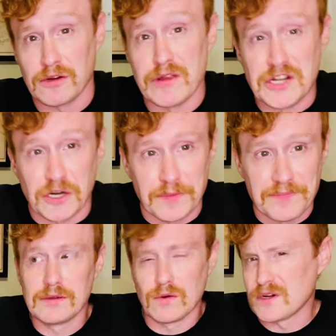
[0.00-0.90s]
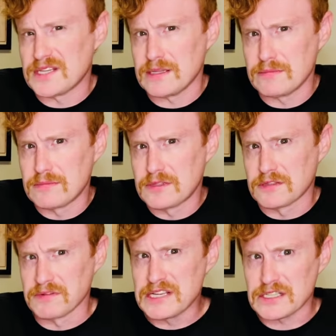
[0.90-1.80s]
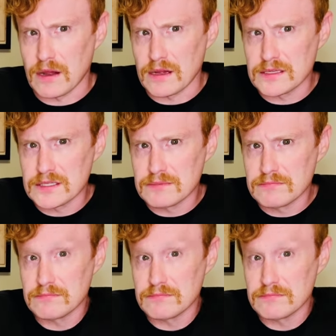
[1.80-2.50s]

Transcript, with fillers: creature. Or is it three songs?